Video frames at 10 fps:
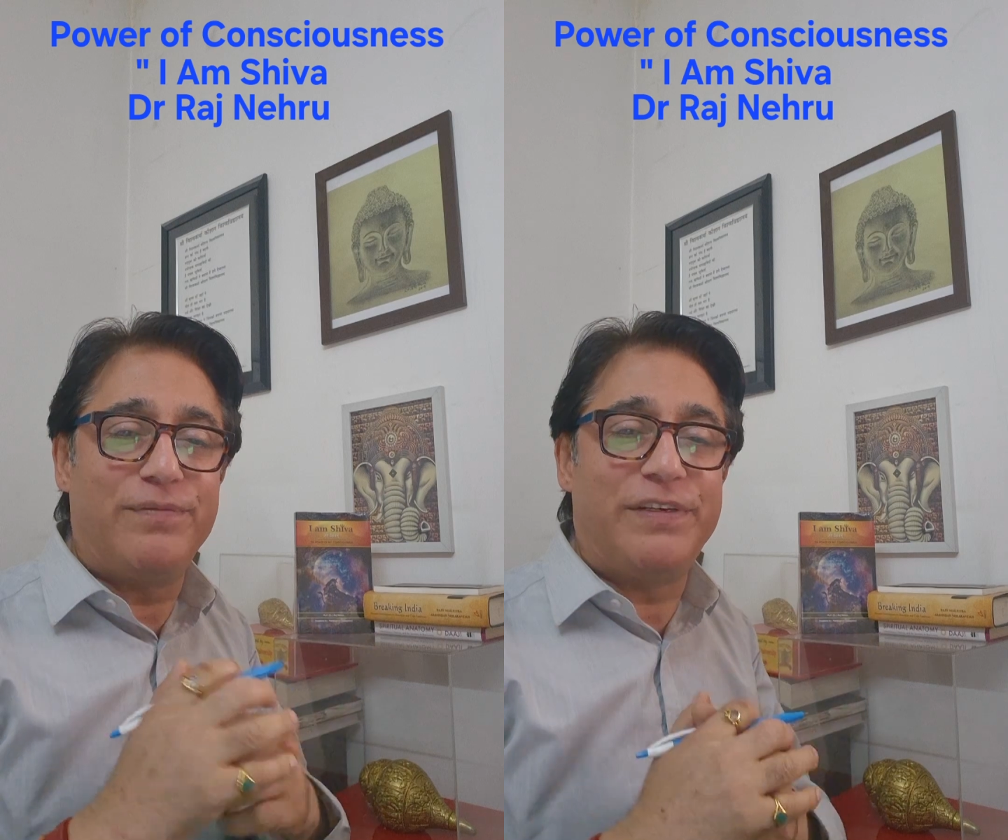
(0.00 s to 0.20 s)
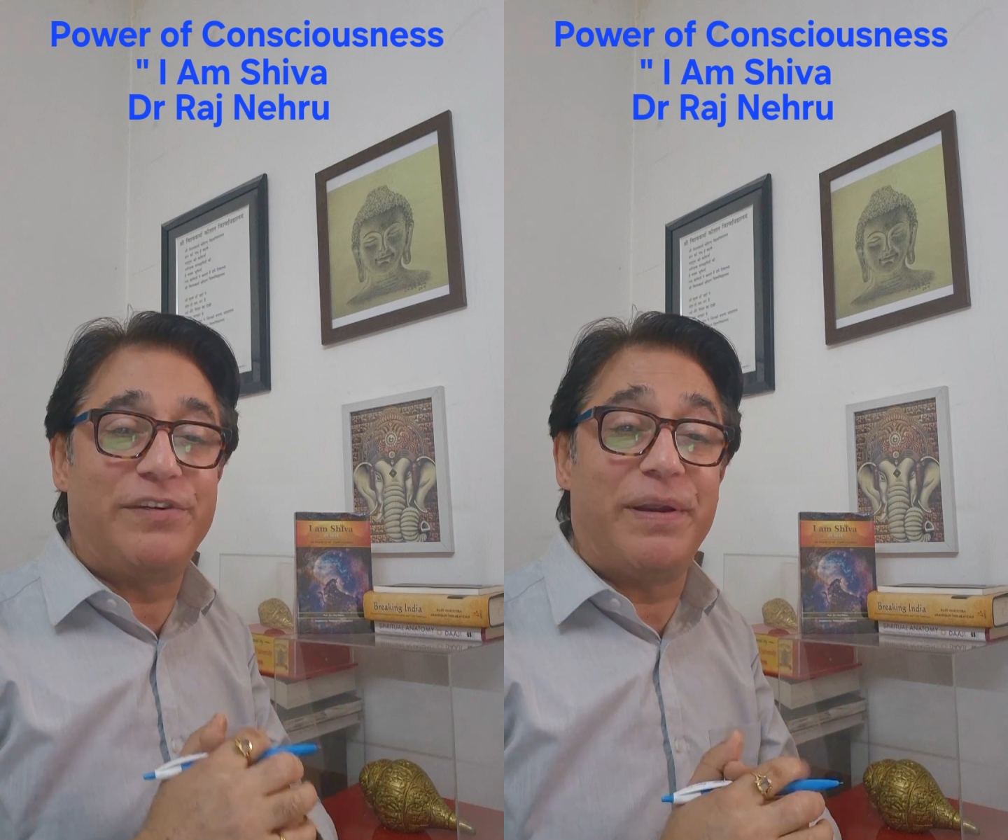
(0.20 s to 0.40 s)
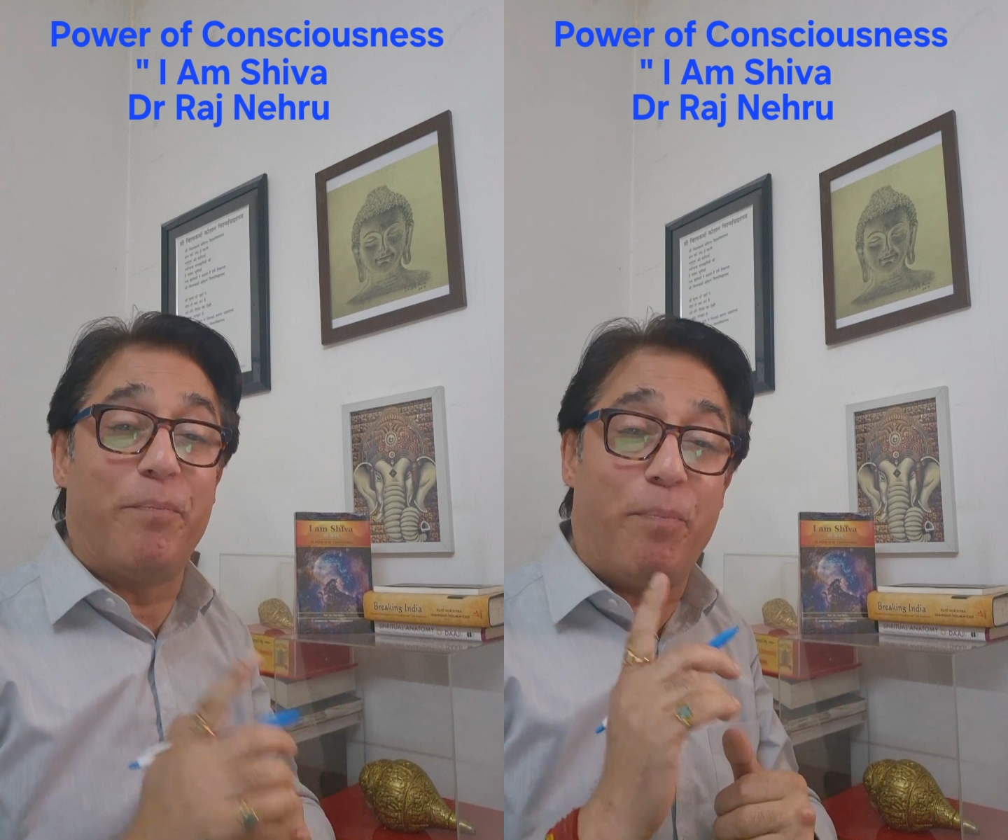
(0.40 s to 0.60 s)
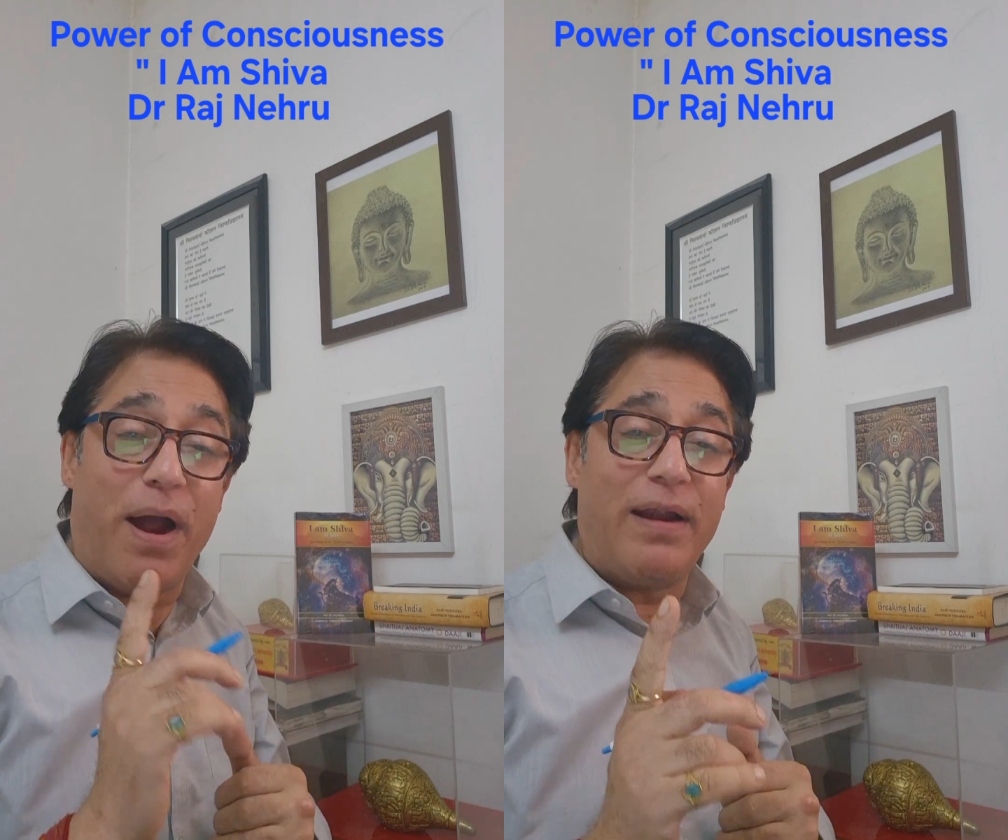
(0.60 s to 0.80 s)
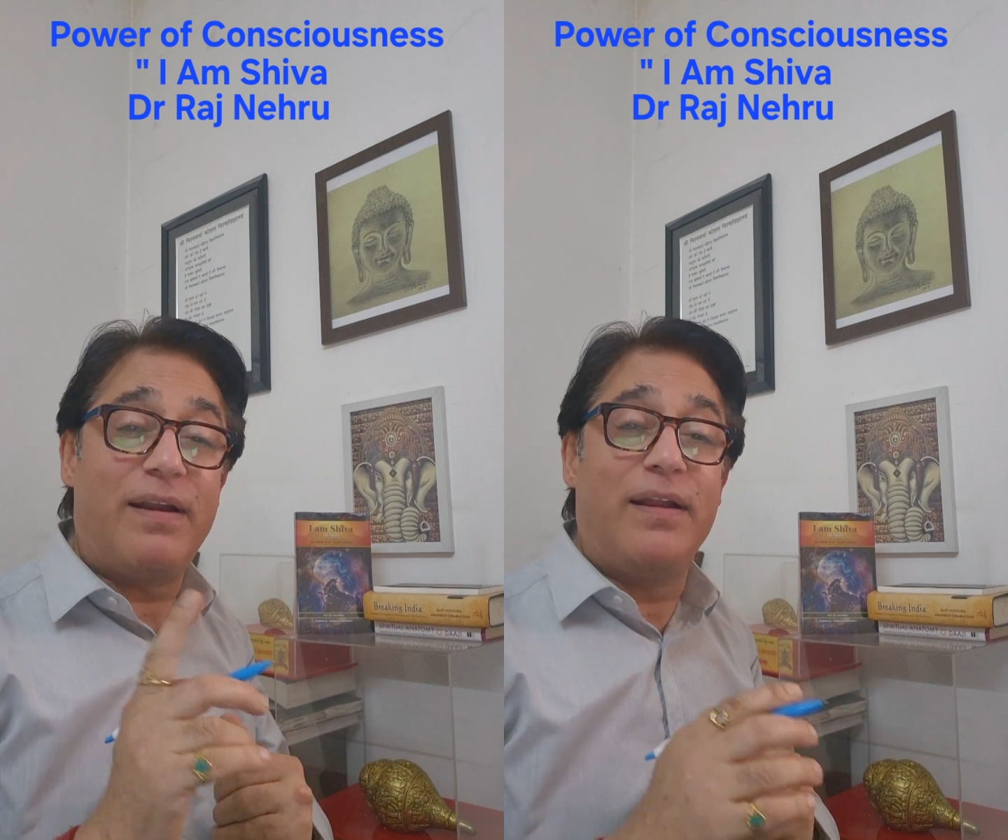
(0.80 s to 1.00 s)
of the tree,
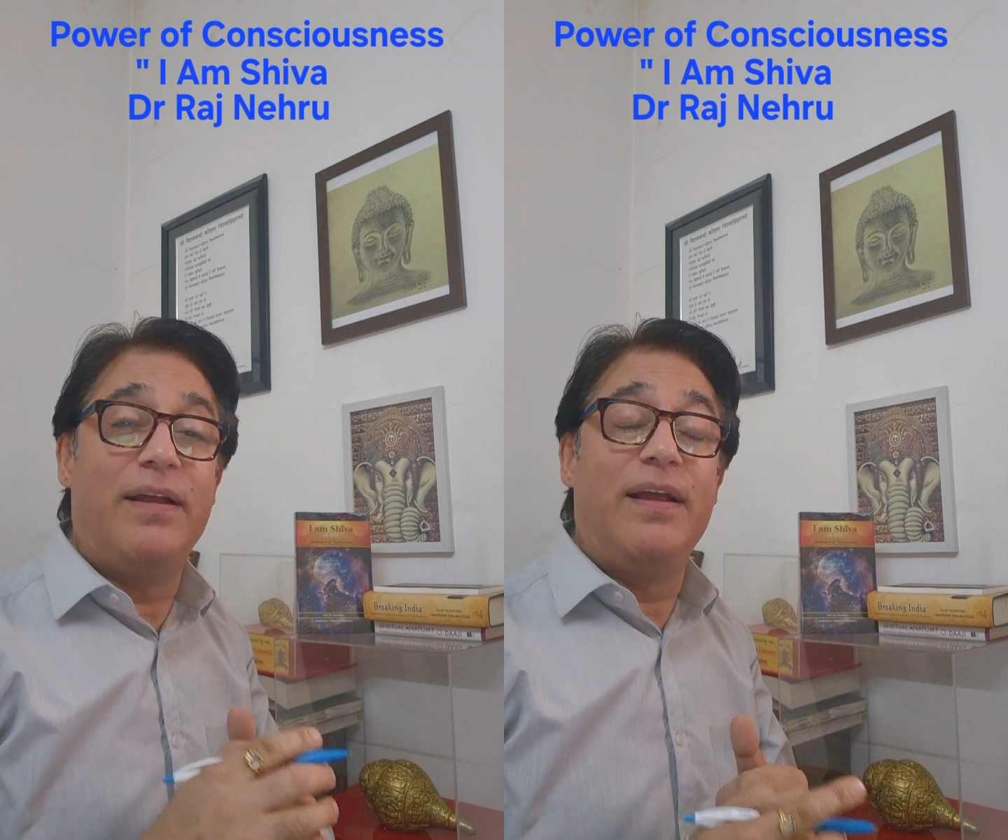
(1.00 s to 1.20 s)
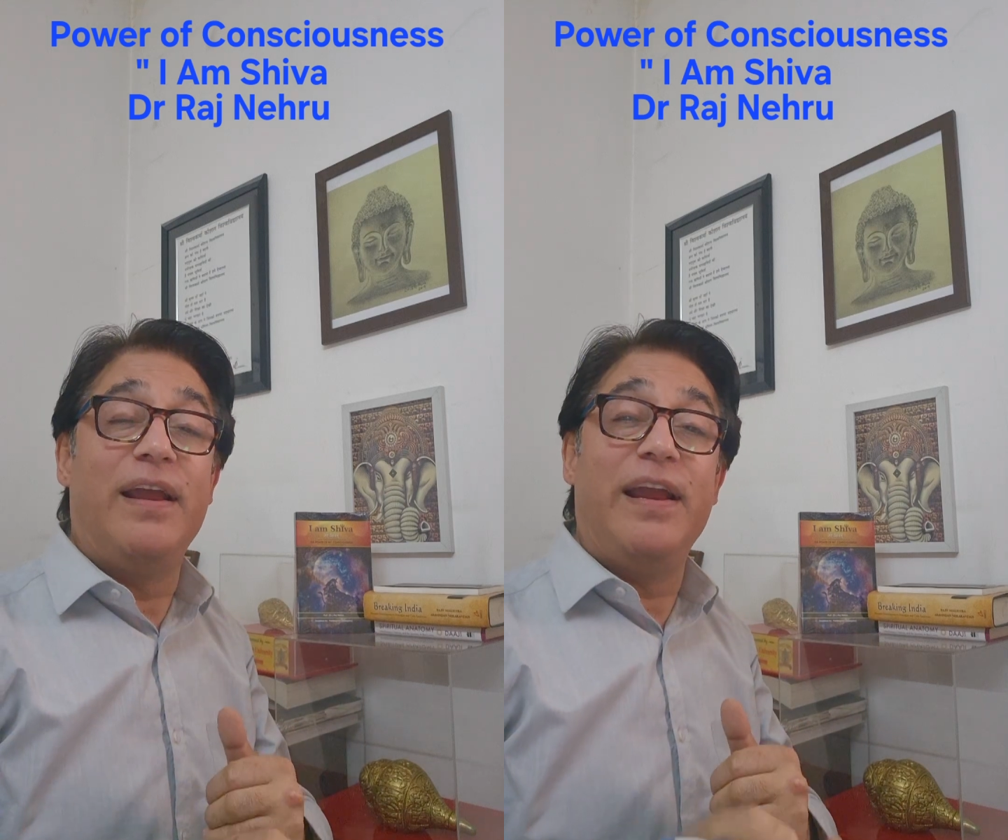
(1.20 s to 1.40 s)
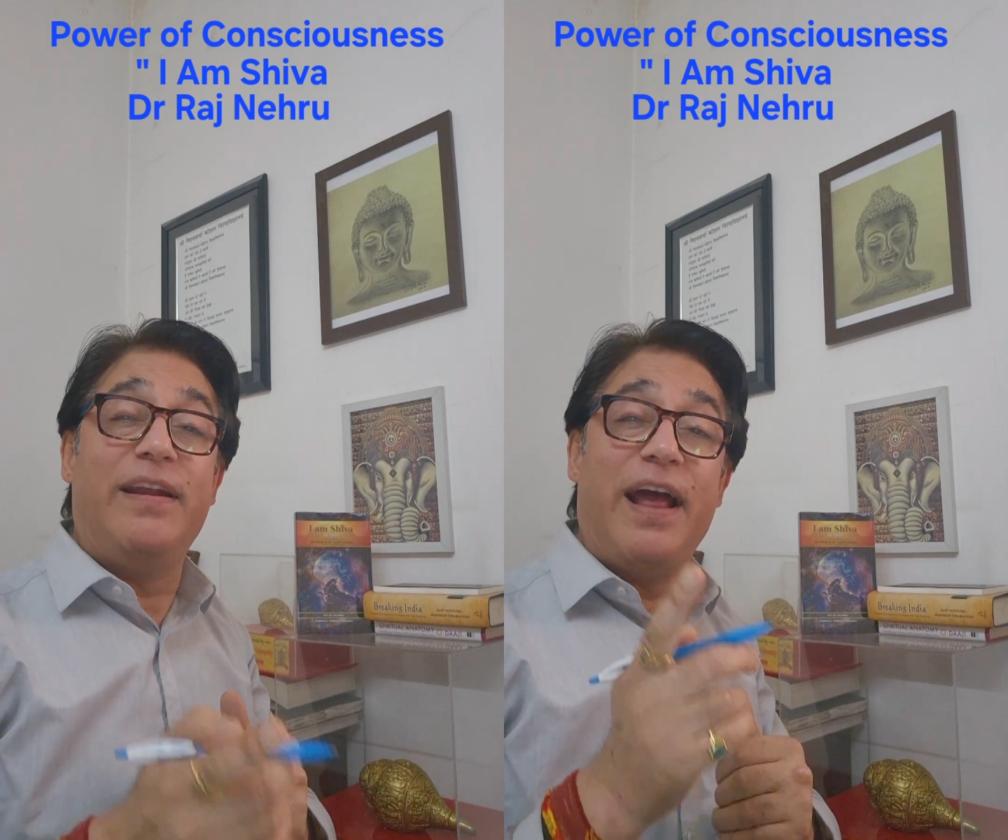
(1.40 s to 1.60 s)
but it